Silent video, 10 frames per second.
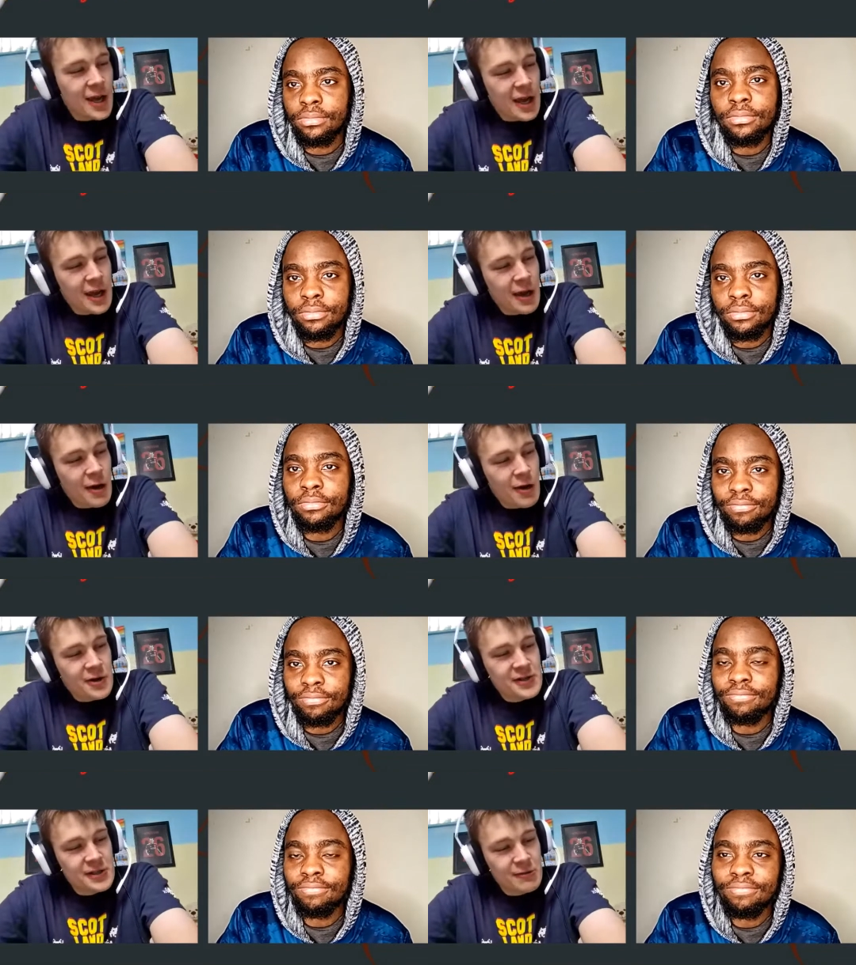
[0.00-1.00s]
Speaker 1: uh,
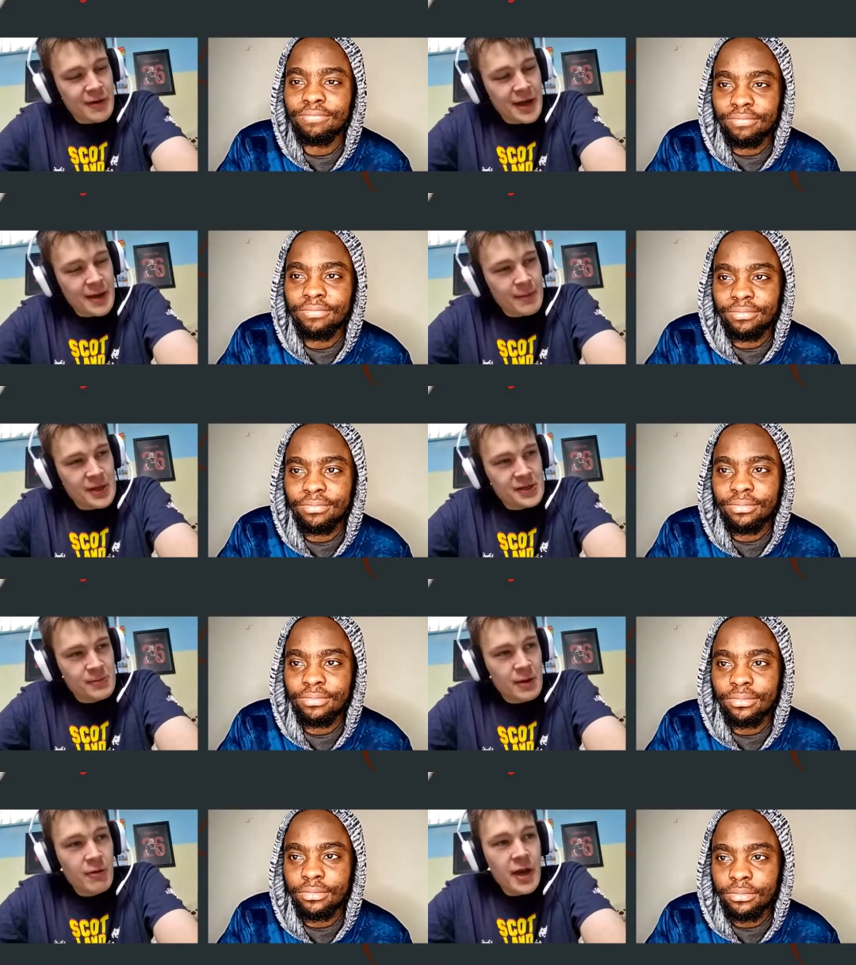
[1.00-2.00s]
Arsenal um, as
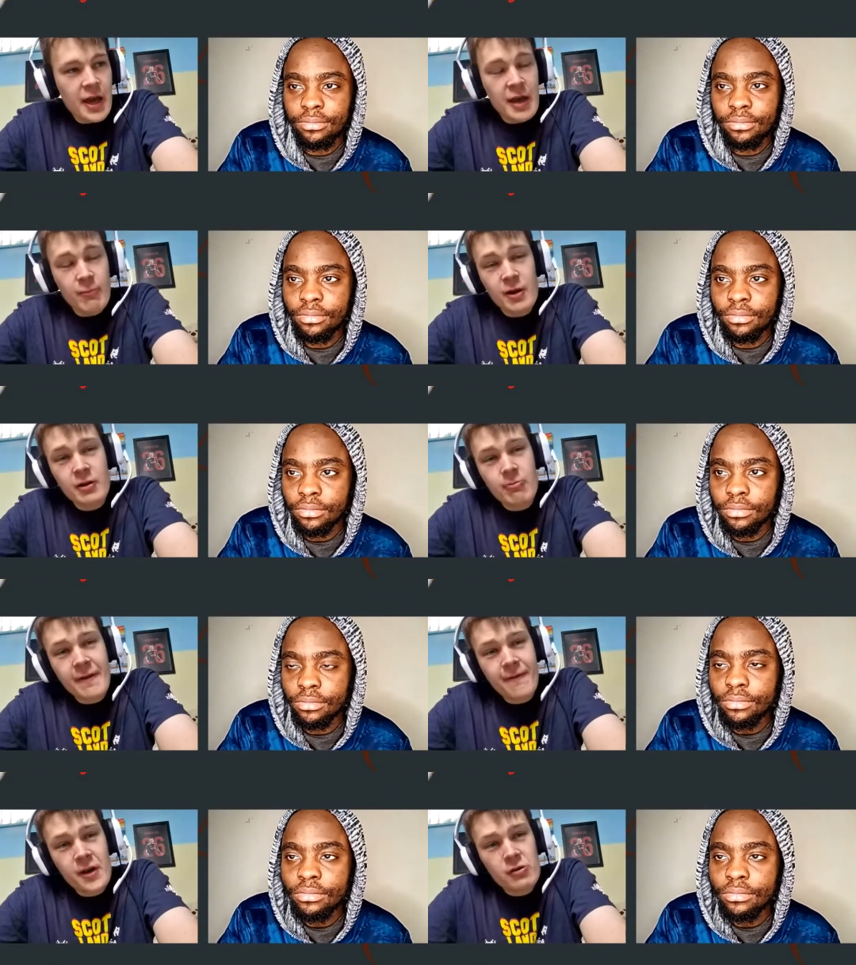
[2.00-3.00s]
well. Uh, where can we
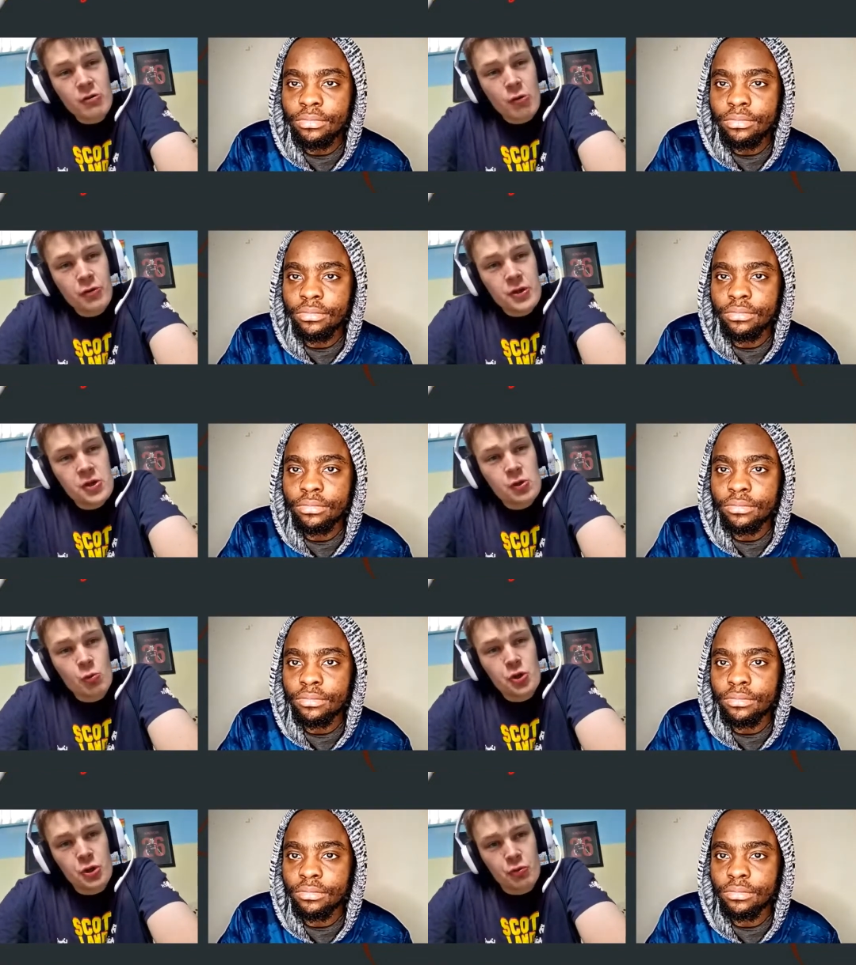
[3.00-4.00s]
find you on the
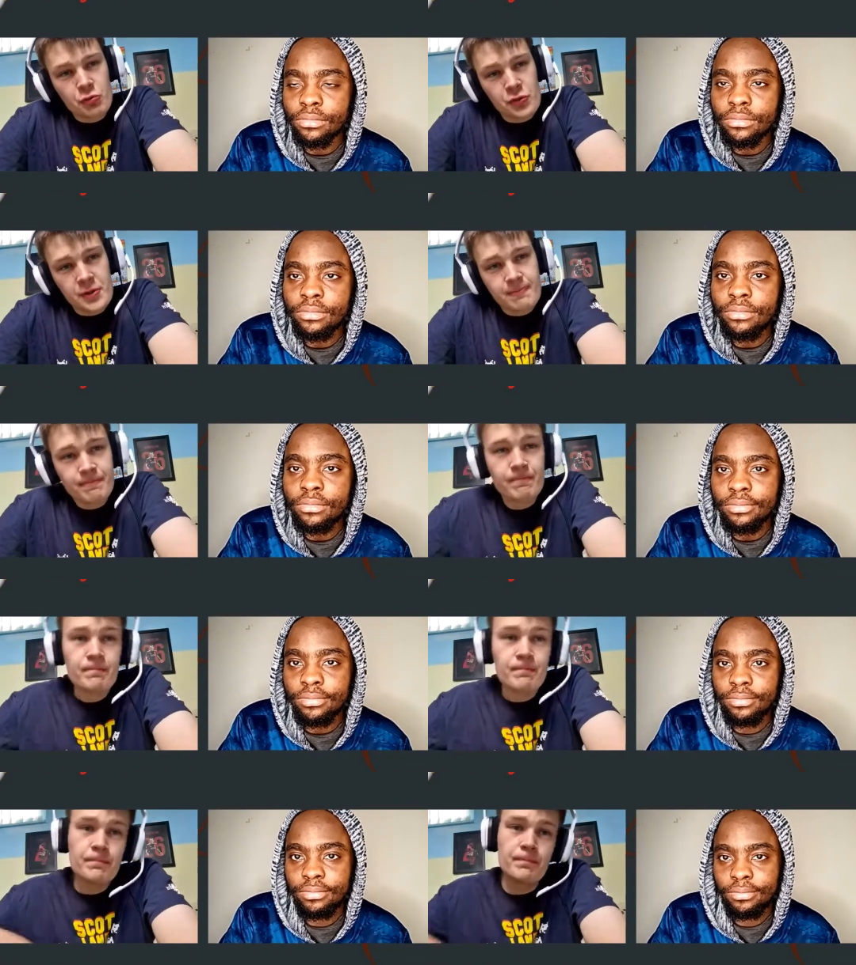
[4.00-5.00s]
socials?
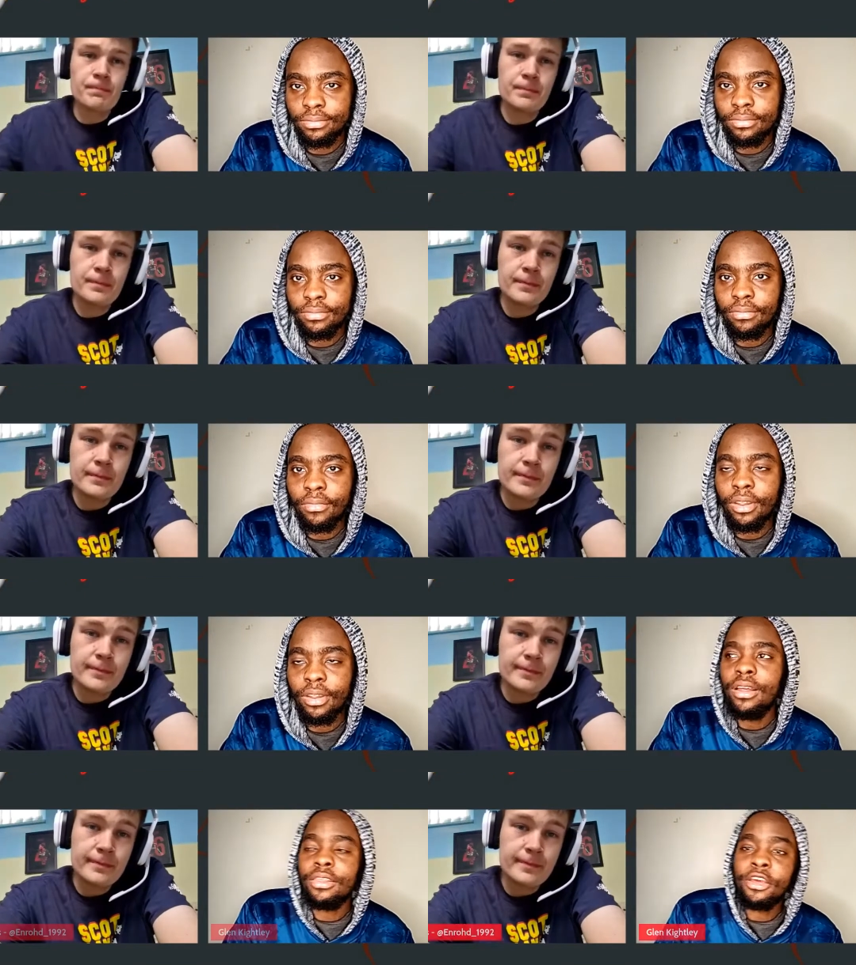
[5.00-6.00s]

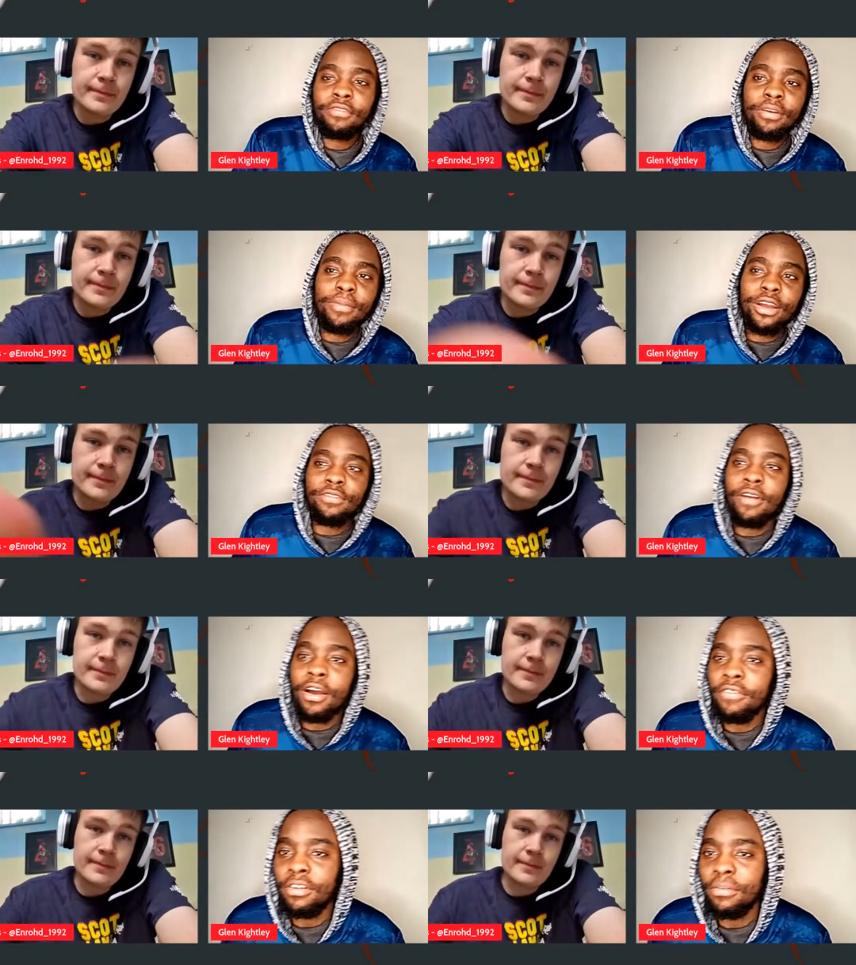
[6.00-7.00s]
Speaker 2: Thank you very much for
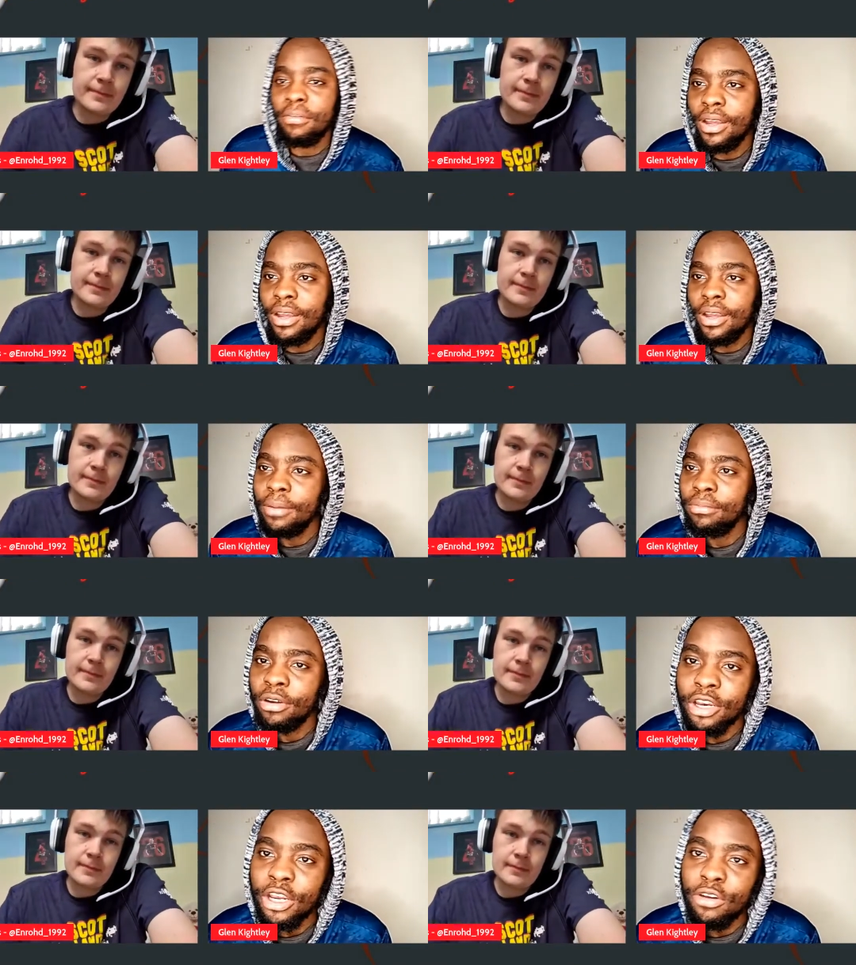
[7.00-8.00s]
having me. Um, on
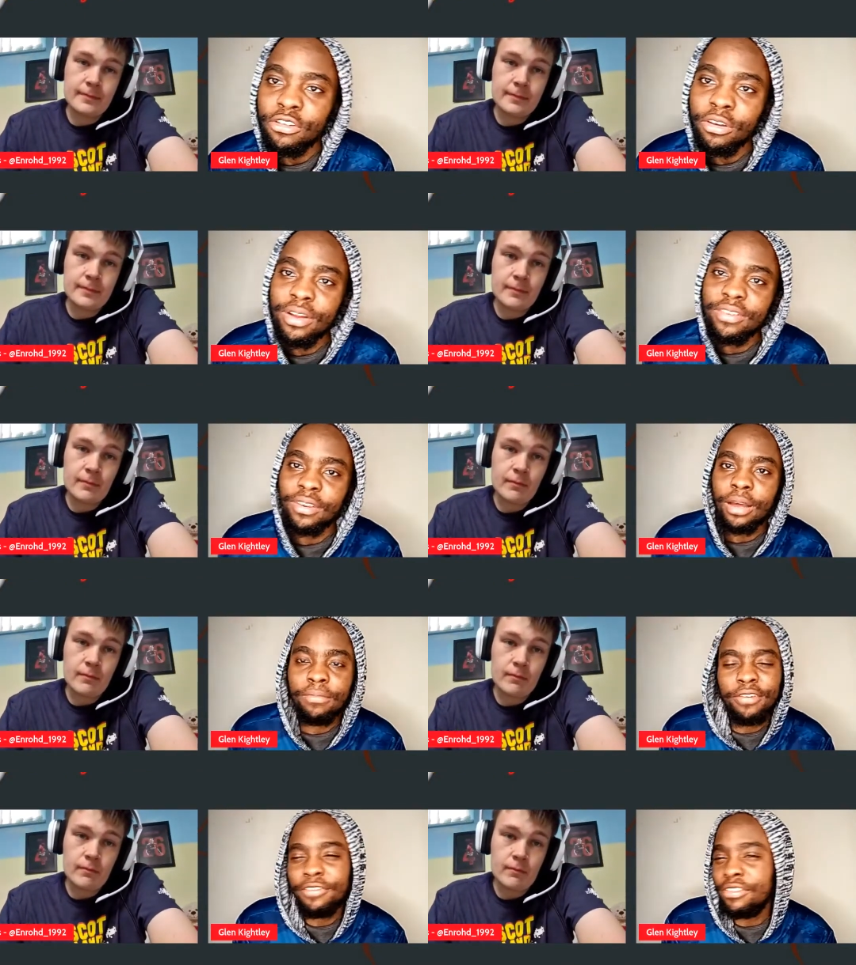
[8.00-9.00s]
YouTube, it's um,
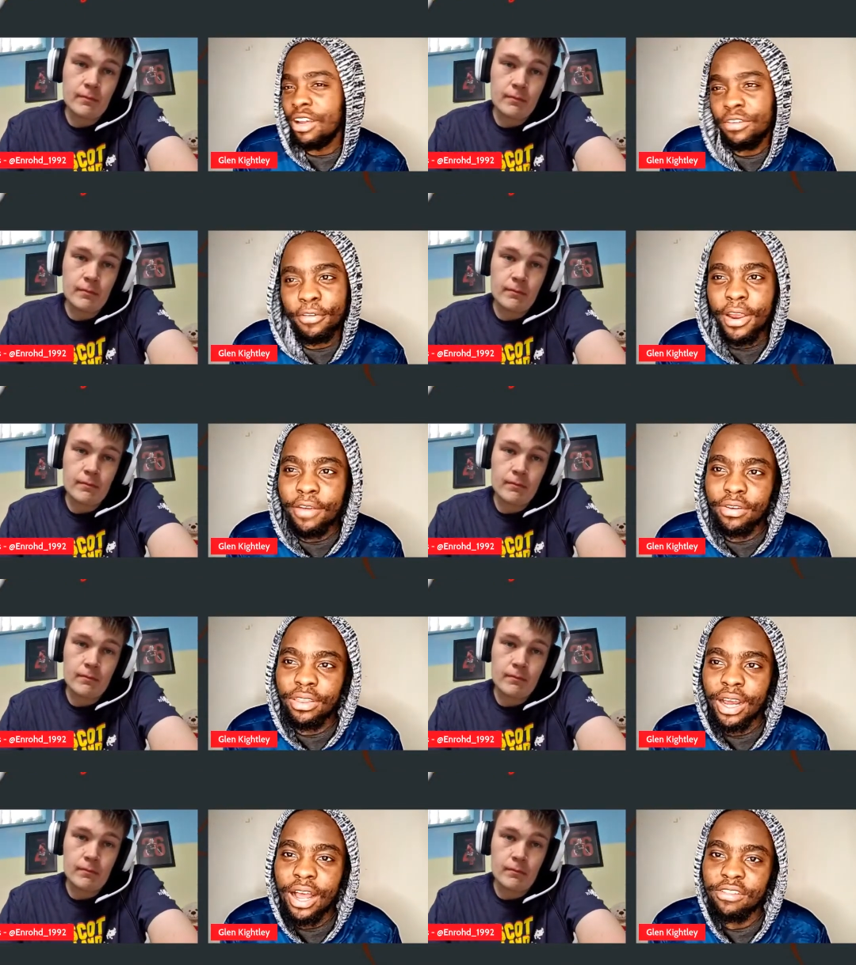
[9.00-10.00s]
if you search for everything
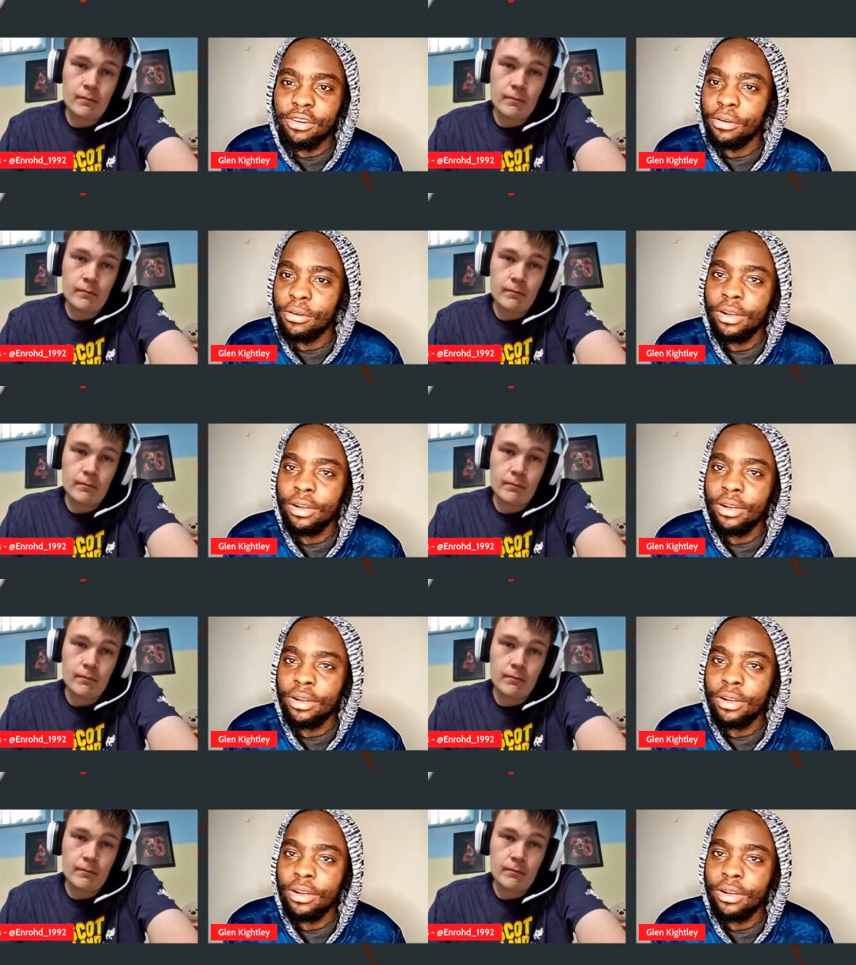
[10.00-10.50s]
Arsenal